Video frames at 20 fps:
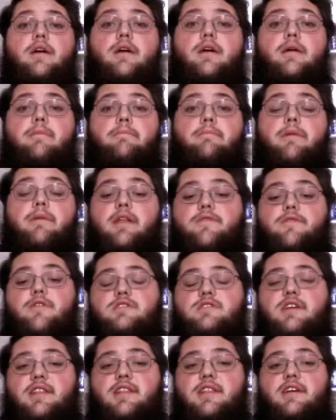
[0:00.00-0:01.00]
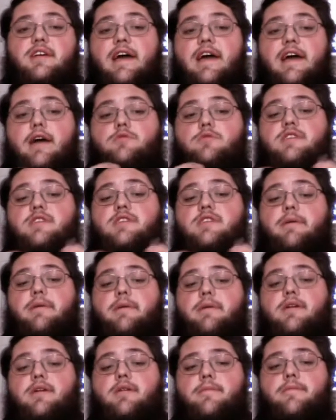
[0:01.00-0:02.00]
But first, a little
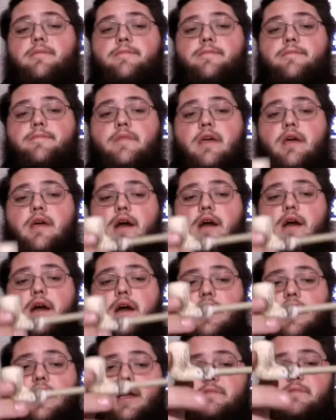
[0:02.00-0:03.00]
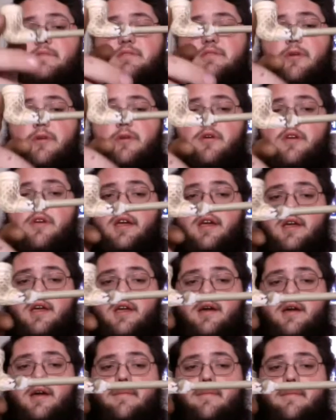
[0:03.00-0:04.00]
housekeeping. I am
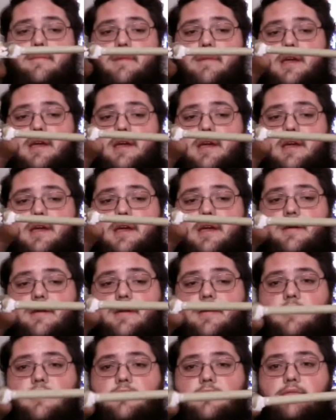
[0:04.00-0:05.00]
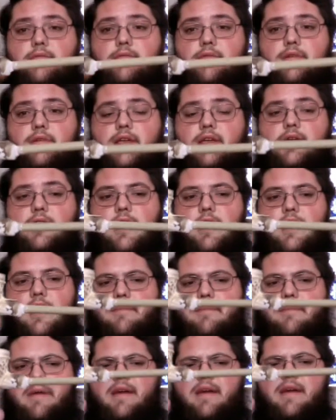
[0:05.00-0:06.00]
smoking my
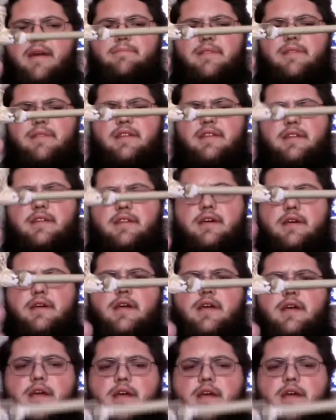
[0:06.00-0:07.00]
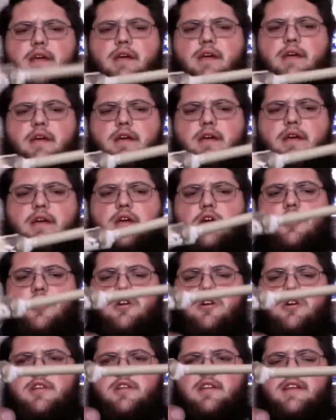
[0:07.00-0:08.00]
Pamplin
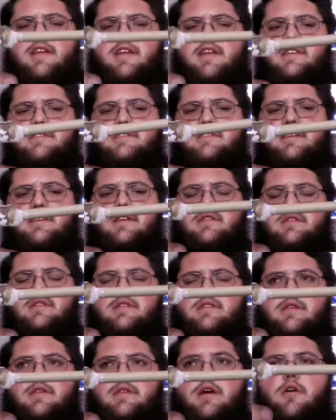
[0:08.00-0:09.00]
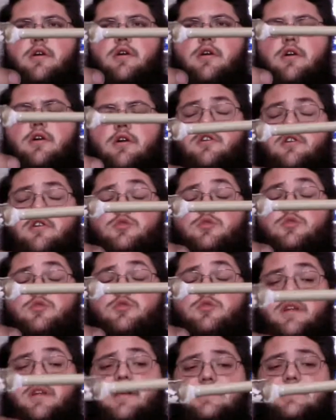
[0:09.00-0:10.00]
early 19th or early
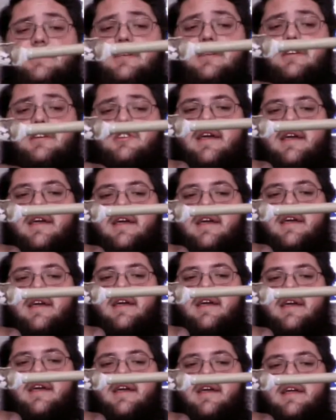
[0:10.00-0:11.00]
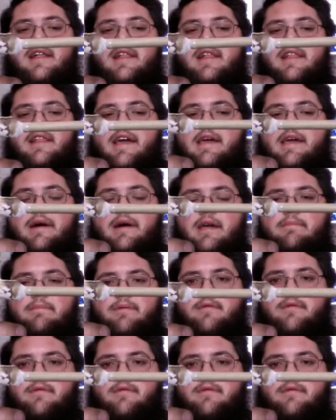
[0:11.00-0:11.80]
20th century clay pipe,